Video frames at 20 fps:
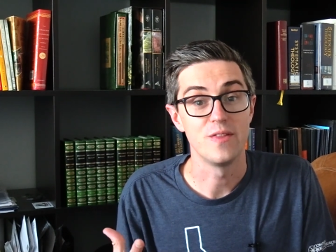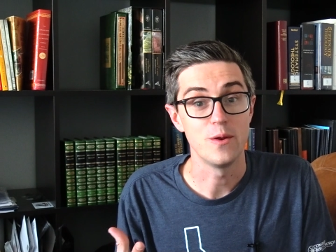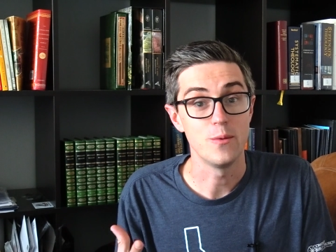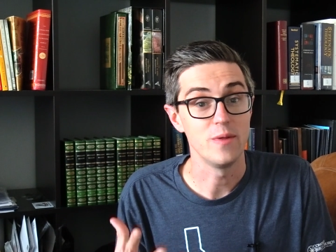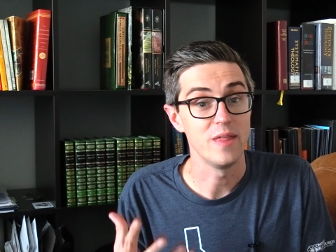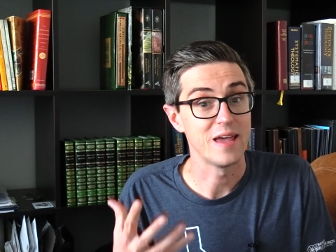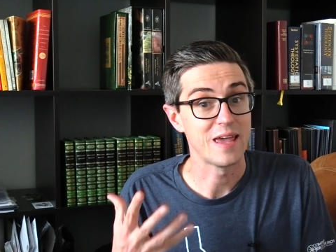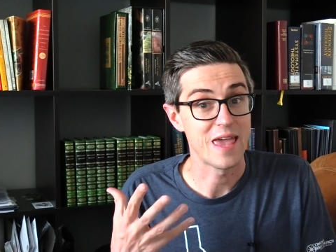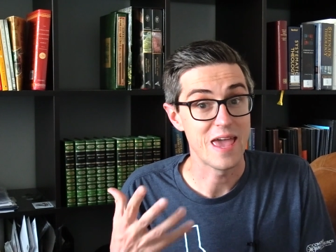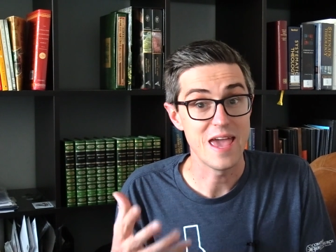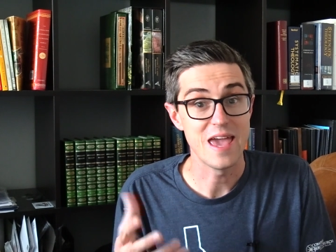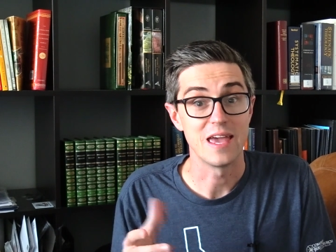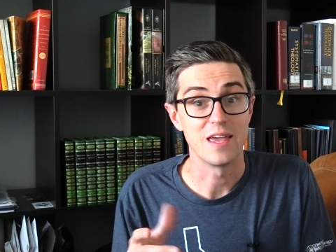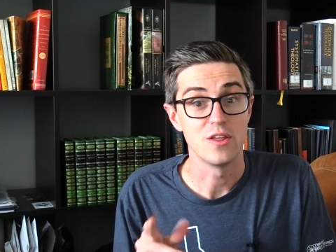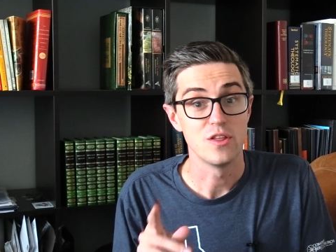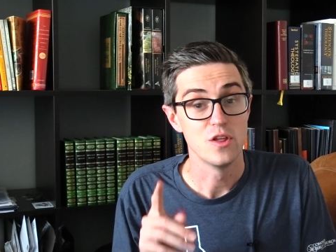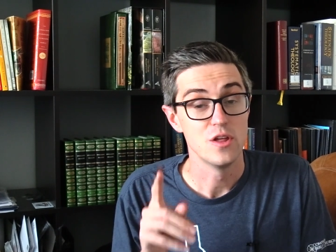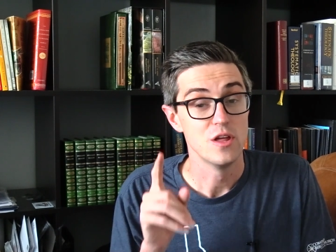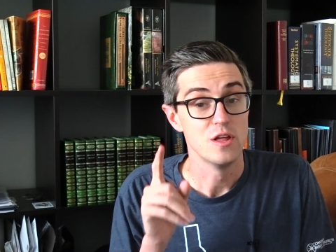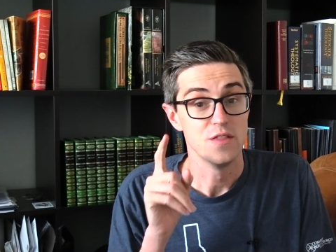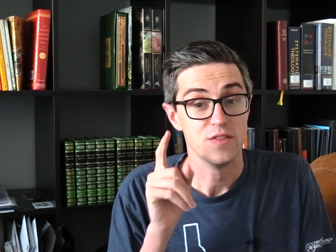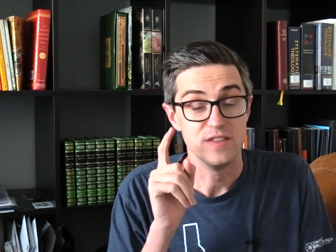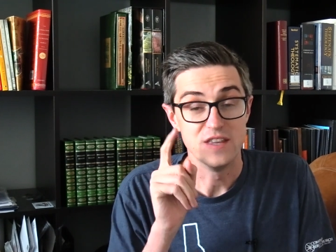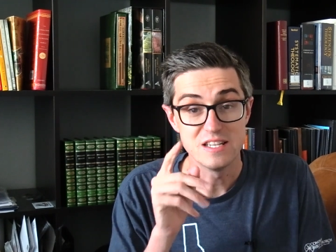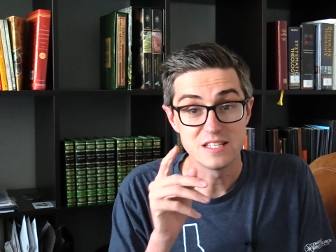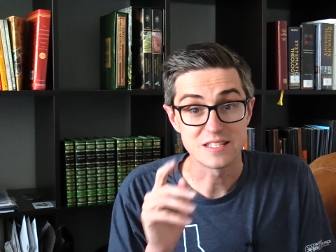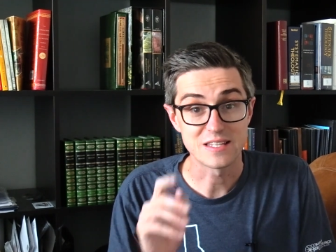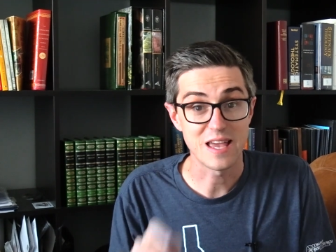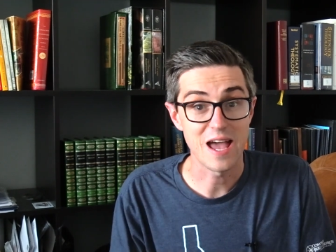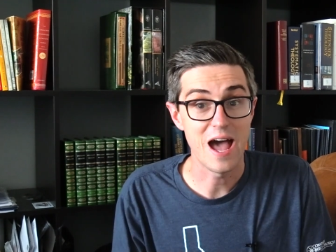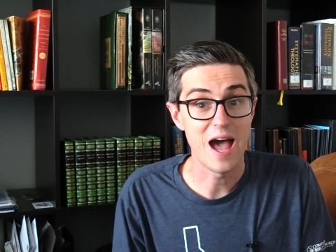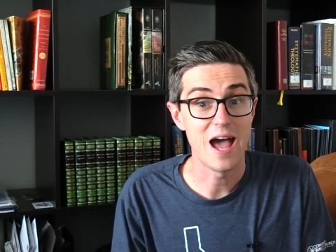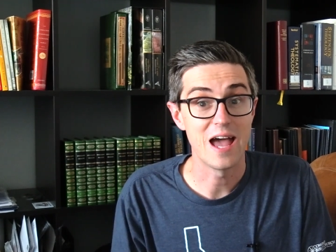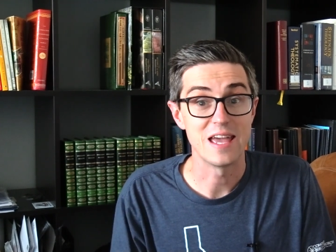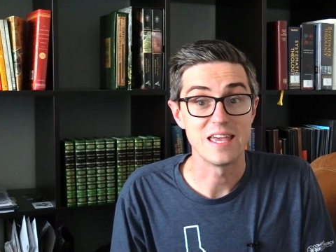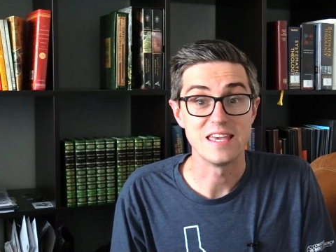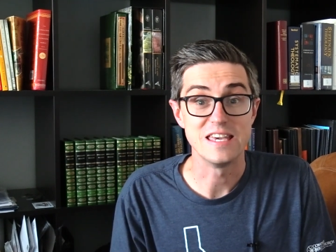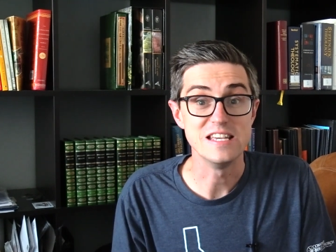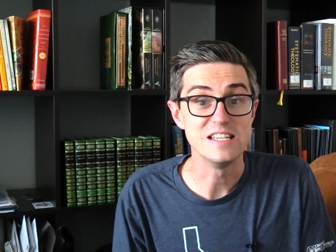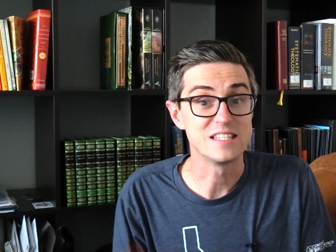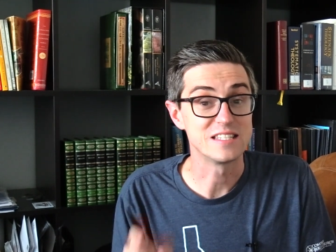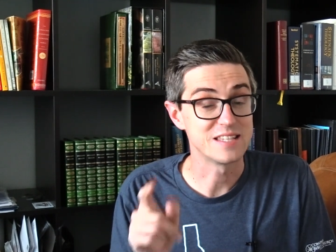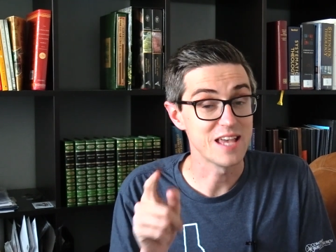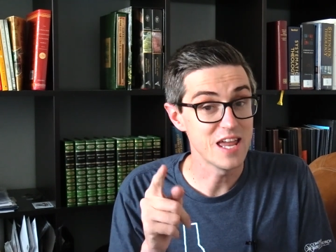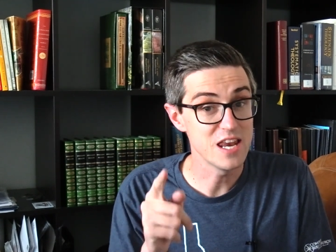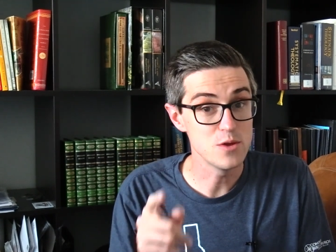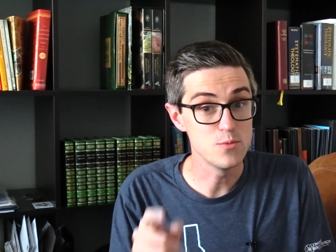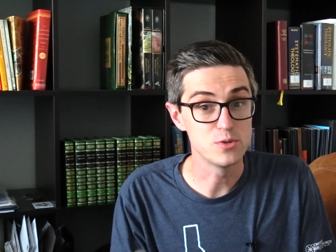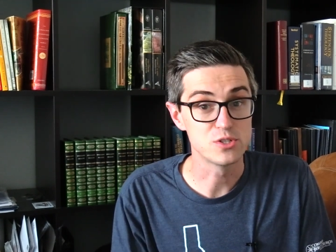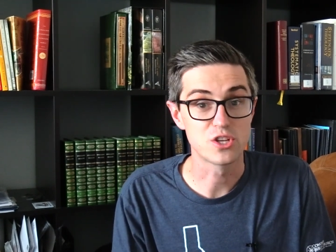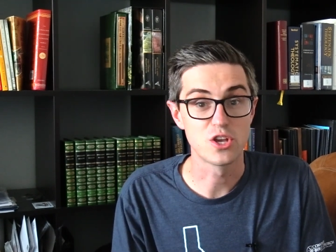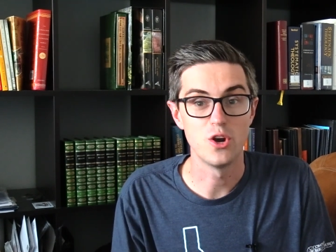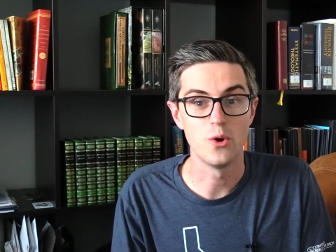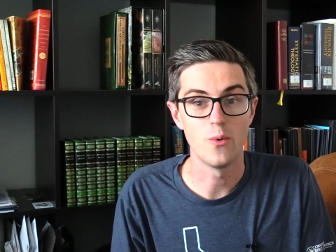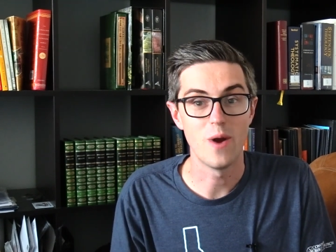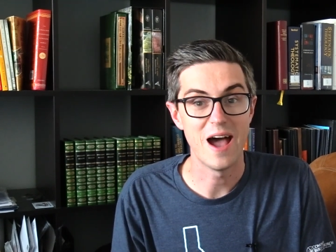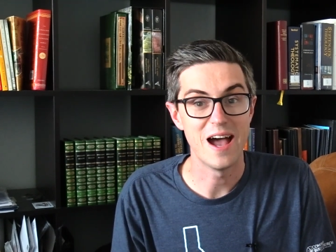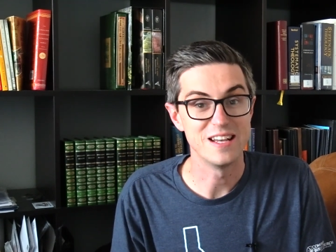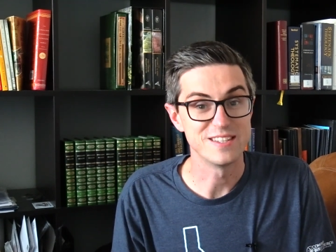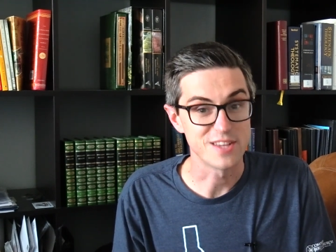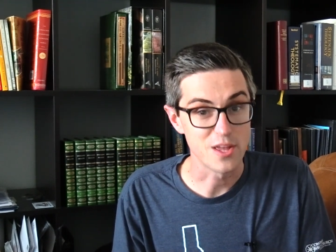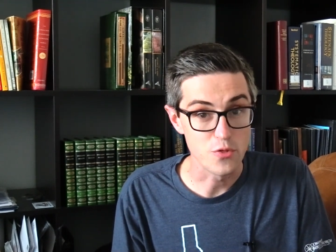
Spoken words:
They were like, hey, this guy, he said he was going to rise,